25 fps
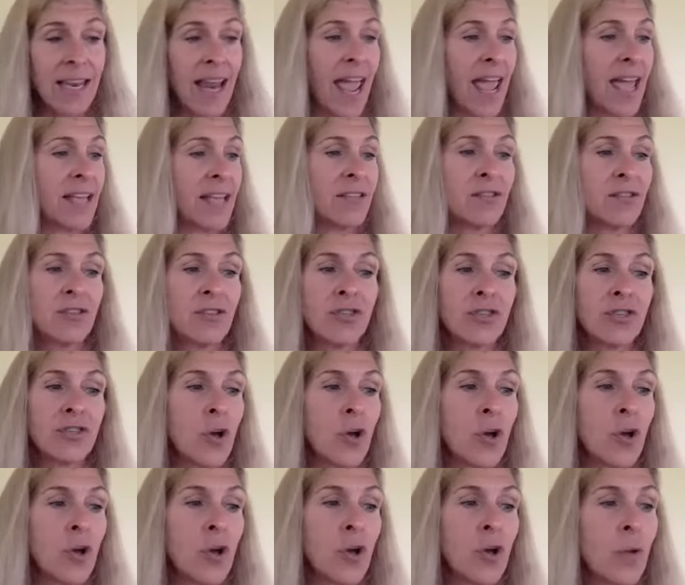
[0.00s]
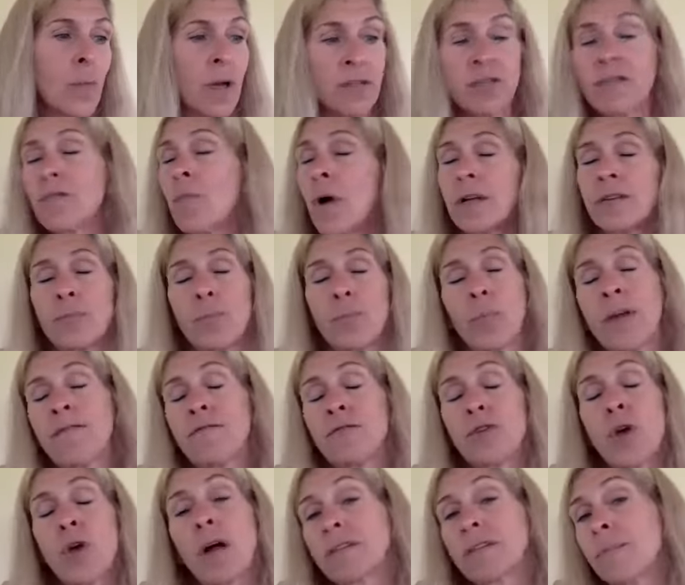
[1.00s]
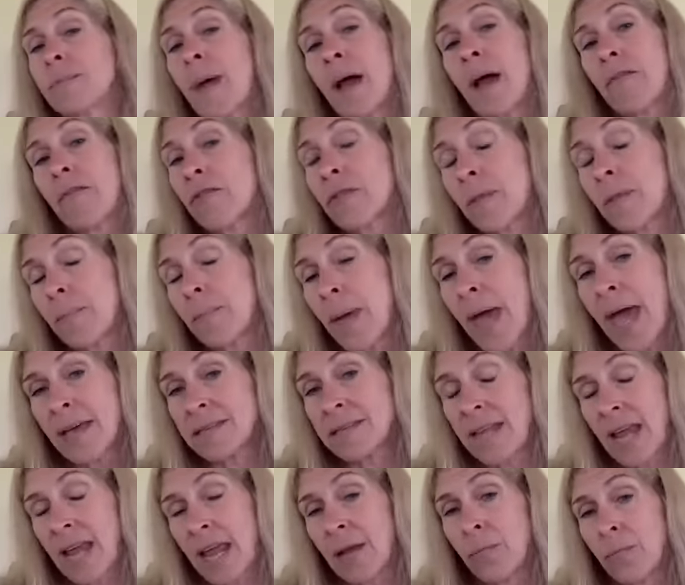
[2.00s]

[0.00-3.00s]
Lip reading: and so much of what we've talked about for the past